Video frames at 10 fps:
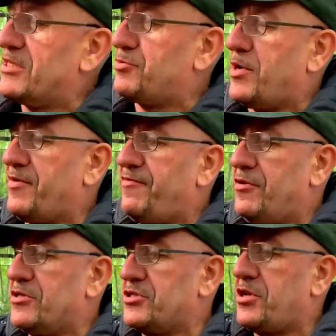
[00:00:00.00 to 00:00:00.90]
this when I
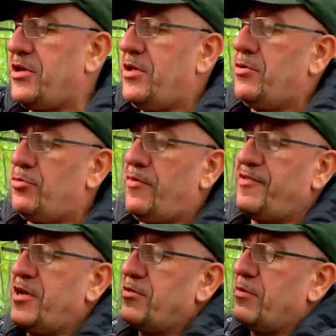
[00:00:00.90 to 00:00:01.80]
first
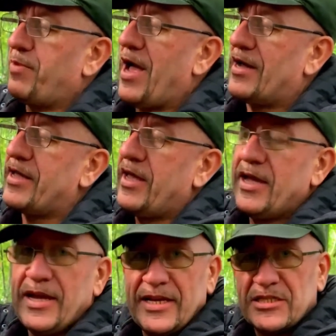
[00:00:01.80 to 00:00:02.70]
reviewed the pack
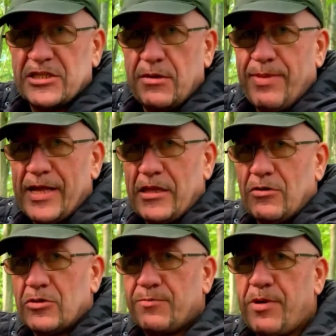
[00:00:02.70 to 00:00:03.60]
is the
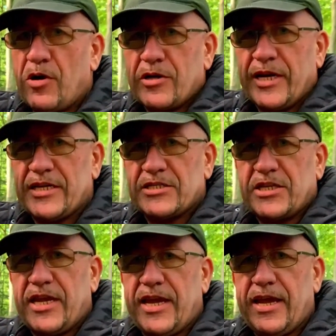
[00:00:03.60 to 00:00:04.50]
bellows
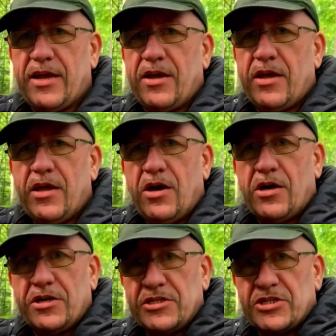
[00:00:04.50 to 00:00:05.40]
pockets here
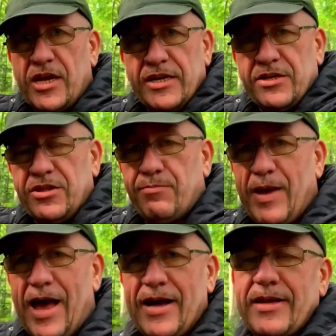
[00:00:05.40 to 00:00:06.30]
on the side of the
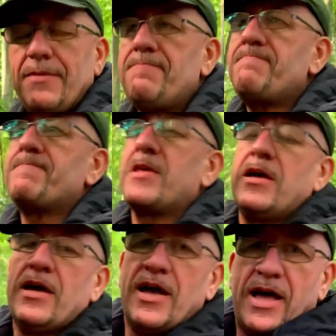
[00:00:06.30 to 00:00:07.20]
pack
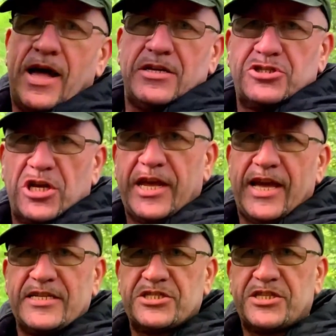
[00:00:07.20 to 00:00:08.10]

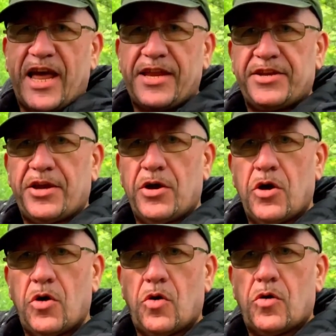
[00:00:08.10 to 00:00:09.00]
actually extend
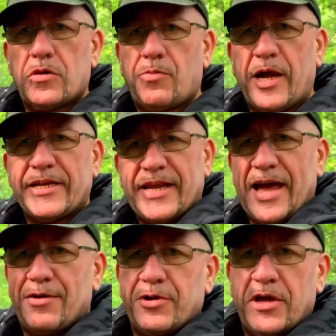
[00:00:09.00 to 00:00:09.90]
all the way
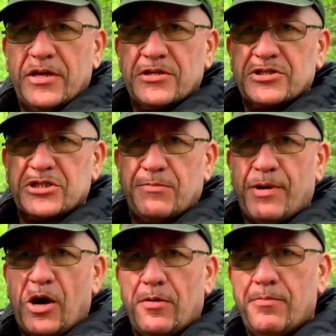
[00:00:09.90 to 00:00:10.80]
down to the
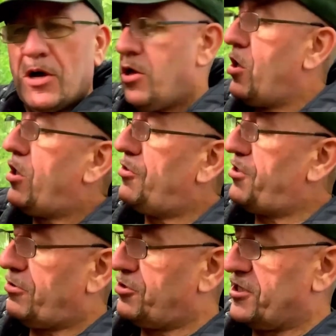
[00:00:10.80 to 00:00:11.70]
bottom,
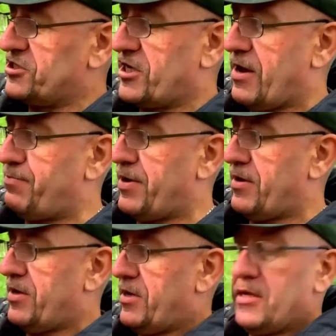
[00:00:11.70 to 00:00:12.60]
although the zip
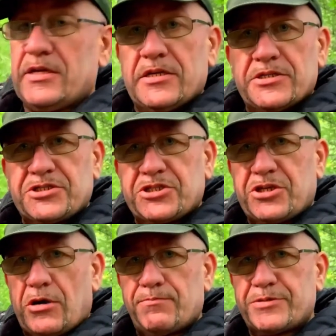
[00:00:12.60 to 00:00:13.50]

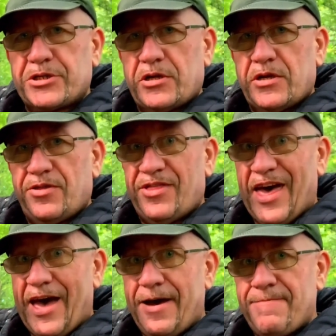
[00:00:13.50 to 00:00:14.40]
stops
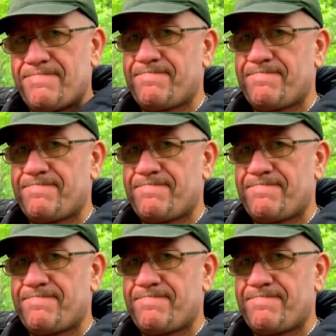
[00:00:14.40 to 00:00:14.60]
there,